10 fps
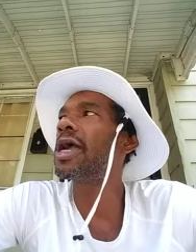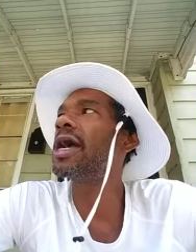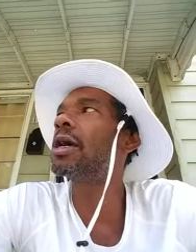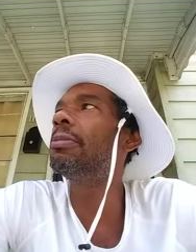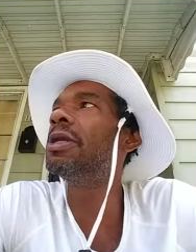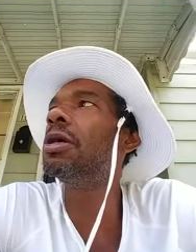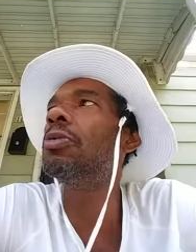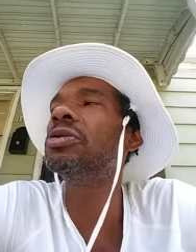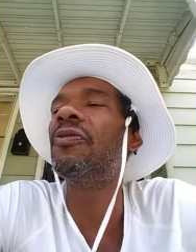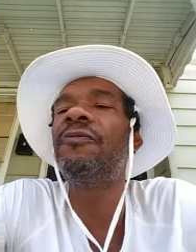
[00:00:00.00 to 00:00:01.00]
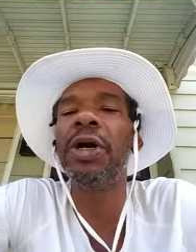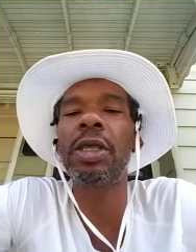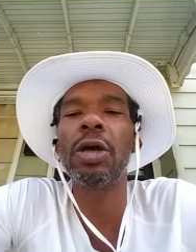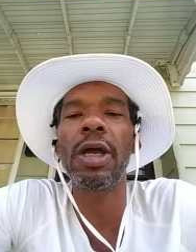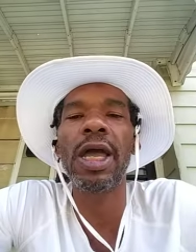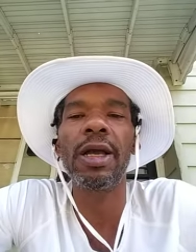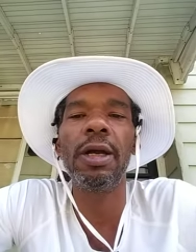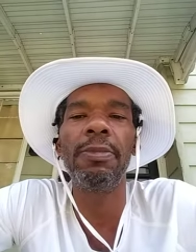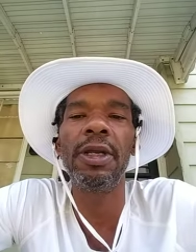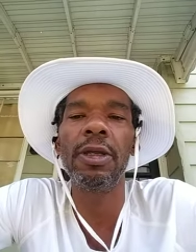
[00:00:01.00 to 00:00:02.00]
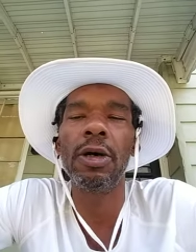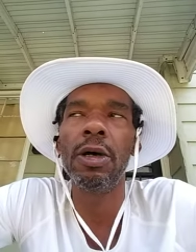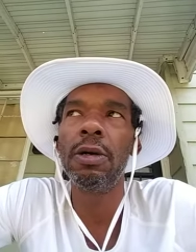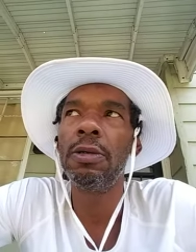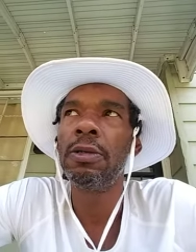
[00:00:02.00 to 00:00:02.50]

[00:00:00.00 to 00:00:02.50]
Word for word: got coming to y'all what the fuck y'all got coming to y'all.